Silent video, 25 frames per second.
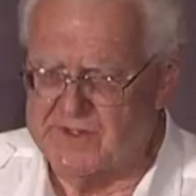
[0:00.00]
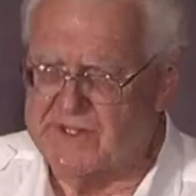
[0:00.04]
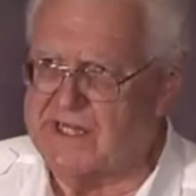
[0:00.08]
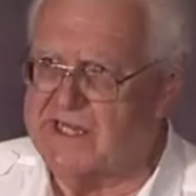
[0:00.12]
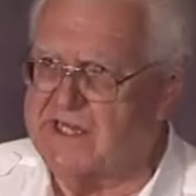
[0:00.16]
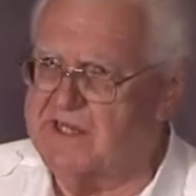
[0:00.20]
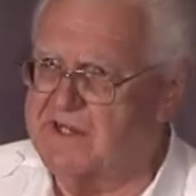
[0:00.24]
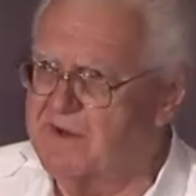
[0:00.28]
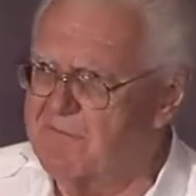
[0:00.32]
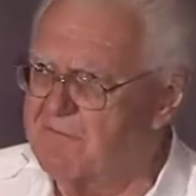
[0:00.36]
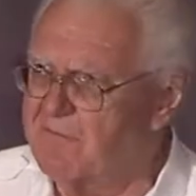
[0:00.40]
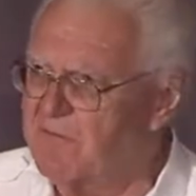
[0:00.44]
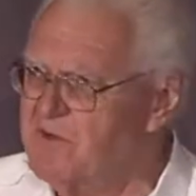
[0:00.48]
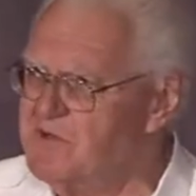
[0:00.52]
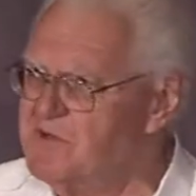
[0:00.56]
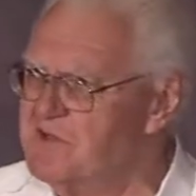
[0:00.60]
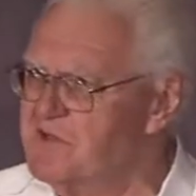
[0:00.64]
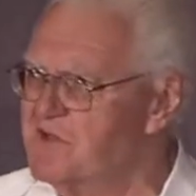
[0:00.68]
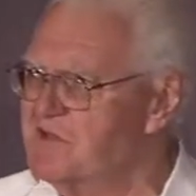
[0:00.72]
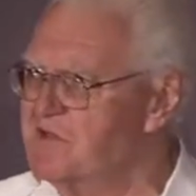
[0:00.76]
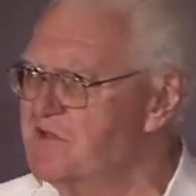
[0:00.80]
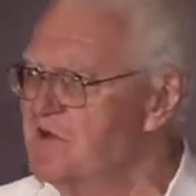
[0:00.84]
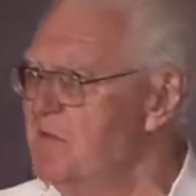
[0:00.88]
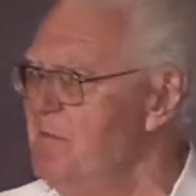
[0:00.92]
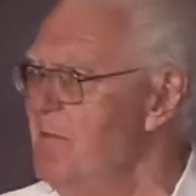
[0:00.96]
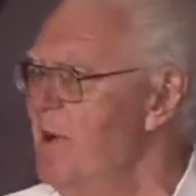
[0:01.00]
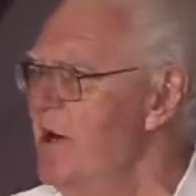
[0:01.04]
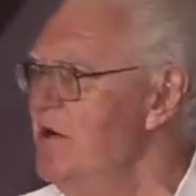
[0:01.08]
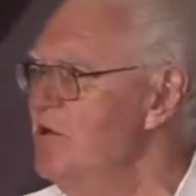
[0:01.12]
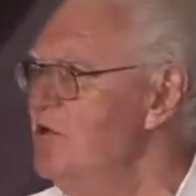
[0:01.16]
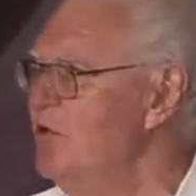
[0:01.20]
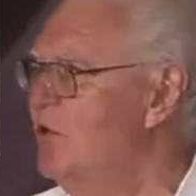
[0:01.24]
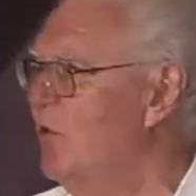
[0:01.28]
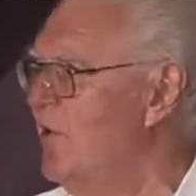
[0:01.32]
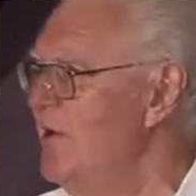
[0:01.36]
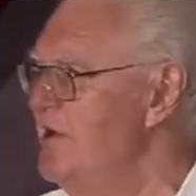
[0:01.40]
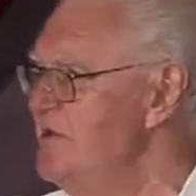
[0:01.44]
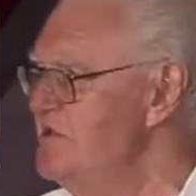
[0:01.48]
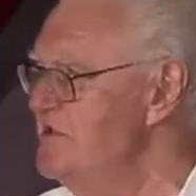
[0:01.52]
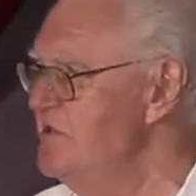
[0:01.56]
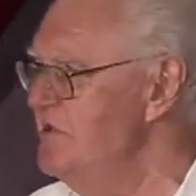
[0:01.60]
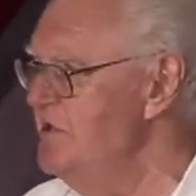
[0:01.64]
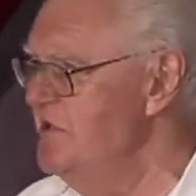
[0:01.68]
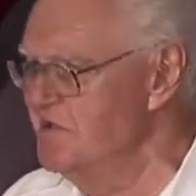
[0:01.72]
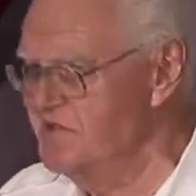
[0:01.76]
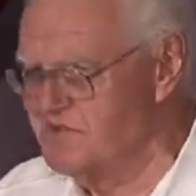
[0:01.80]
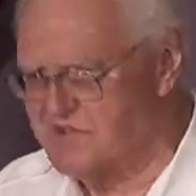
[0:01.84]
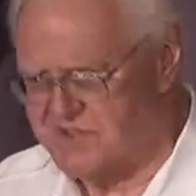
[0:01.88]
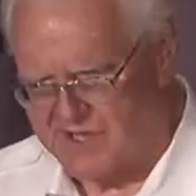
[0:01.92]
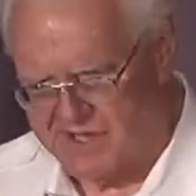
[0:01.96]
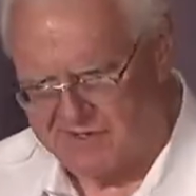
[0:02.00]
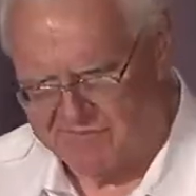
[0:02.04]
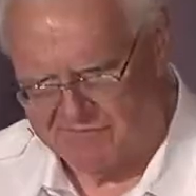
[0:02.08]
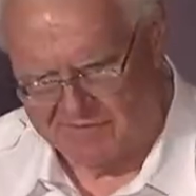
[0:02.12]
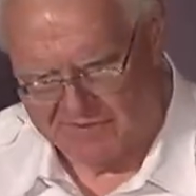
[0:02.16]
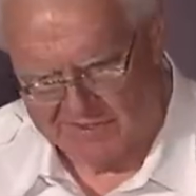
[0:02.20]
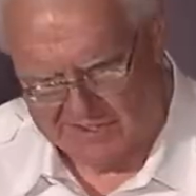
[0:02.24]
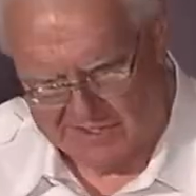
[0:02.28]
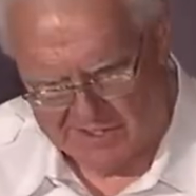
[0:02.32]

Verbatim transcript: the differences among Christians, even.